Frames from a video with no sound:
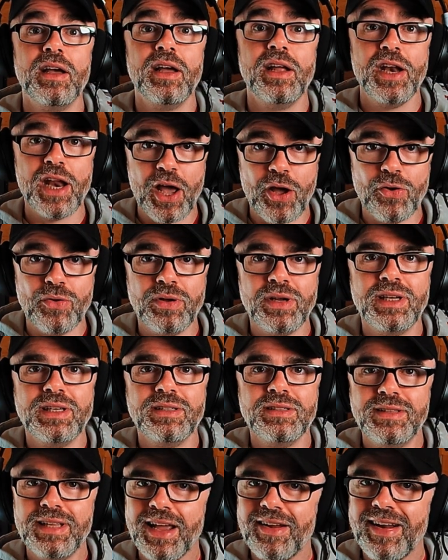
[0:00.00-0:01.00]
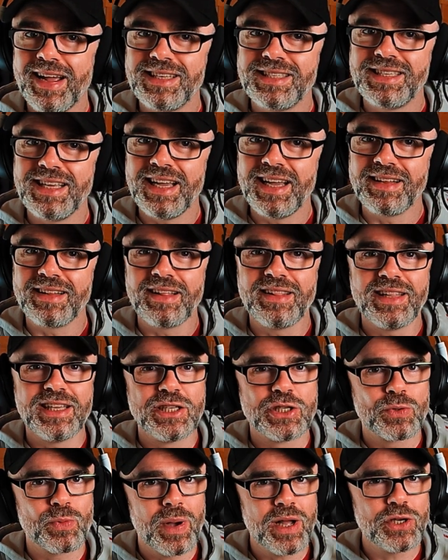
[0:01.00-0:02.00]
Now, dare I say it, the
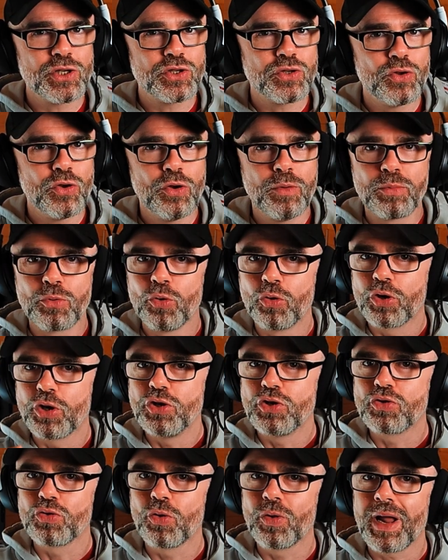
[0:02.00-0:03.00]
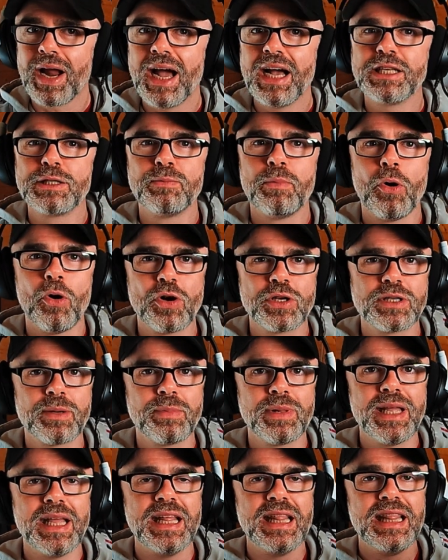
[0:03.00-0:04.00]
Switch 2 Pro controller has
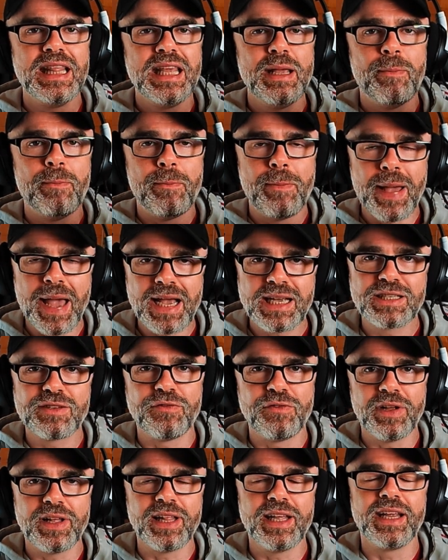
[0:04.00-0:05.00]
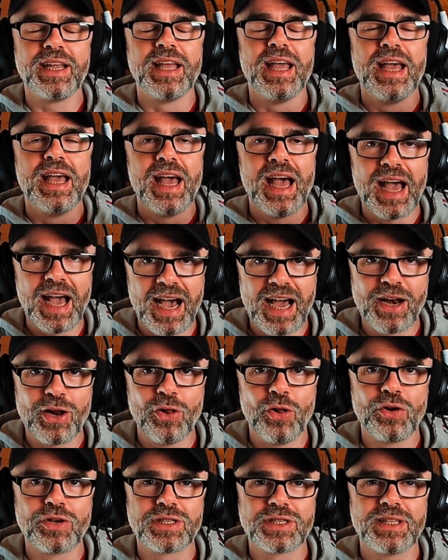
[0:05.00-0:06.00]
possibly the best feeling
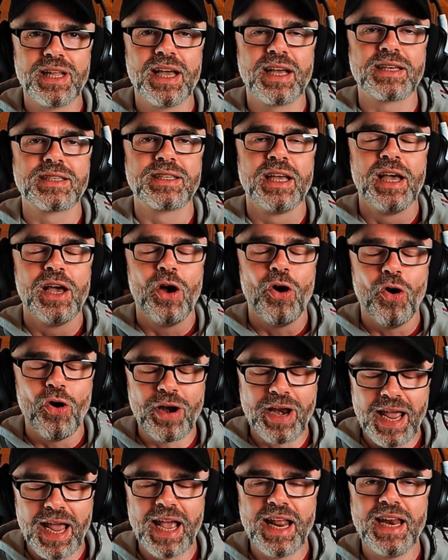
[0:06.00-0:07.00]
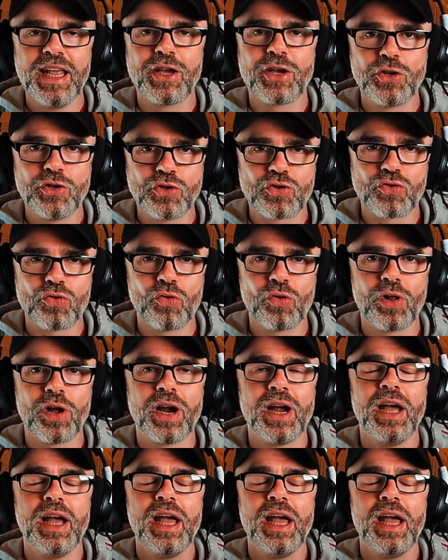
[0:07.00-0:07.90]
analog sticks on any controller